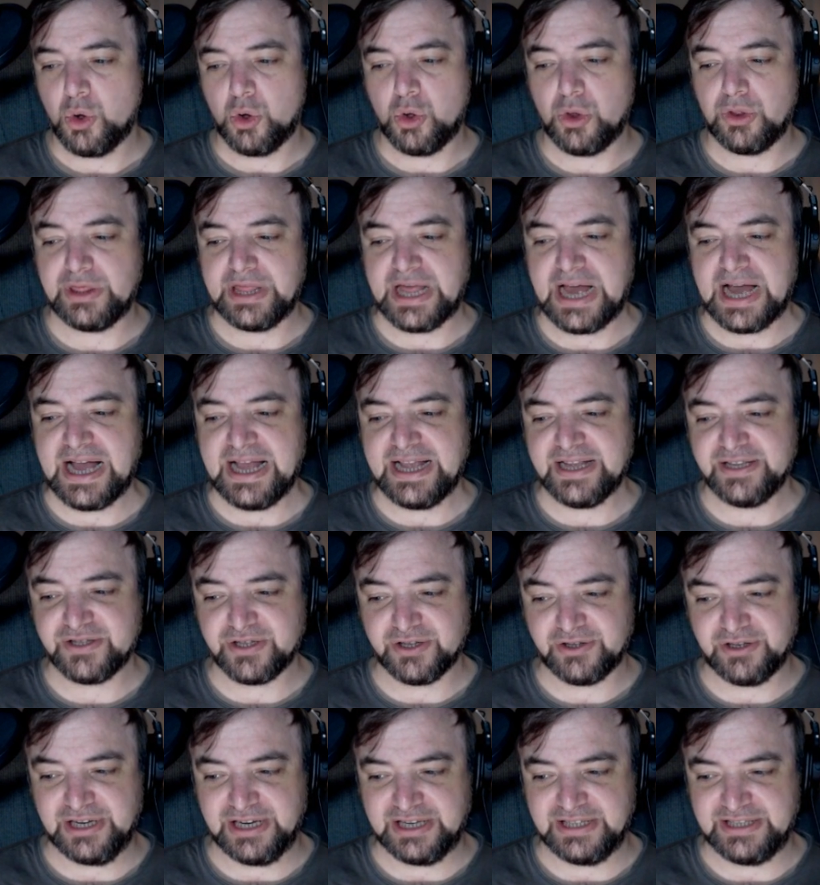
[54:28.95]
That is a
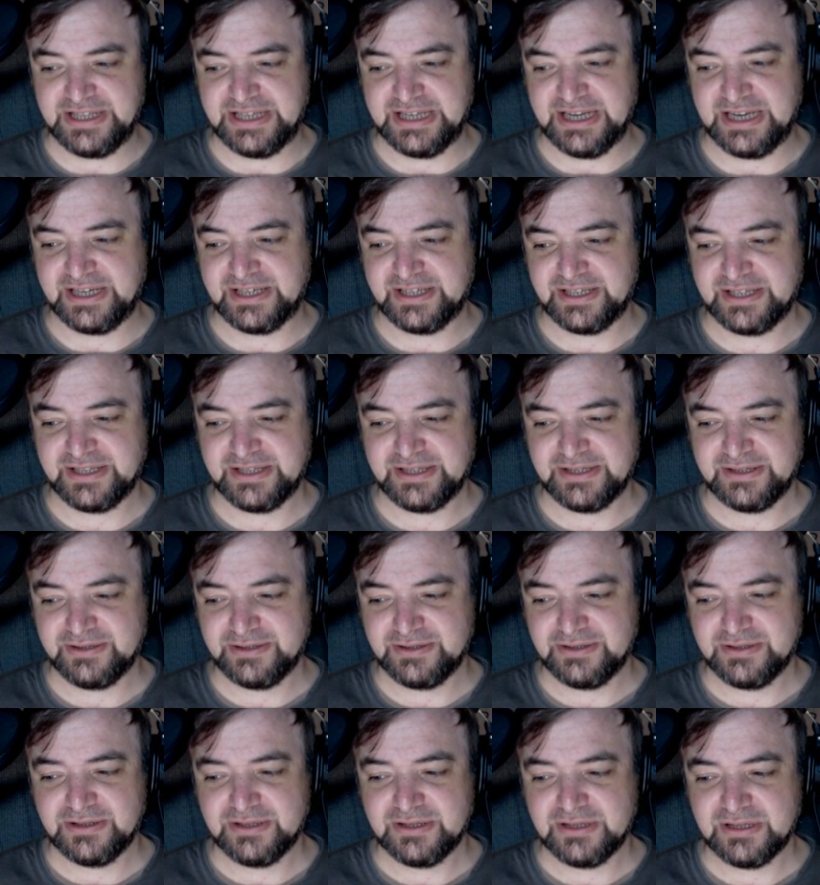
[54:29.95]
good idea.
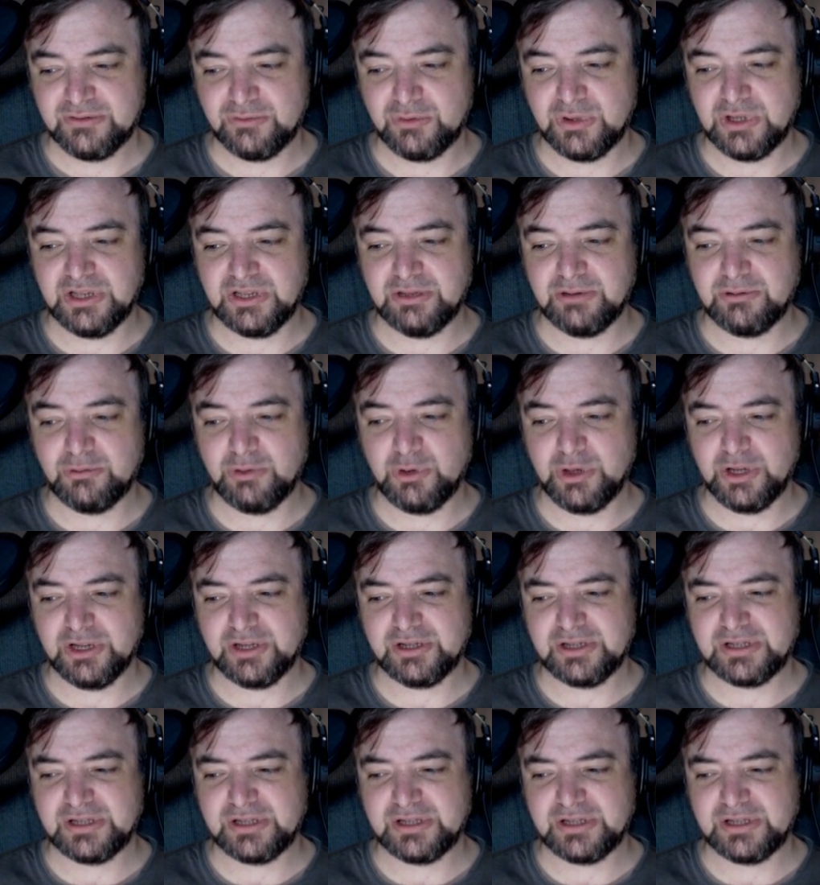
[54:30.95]
We'll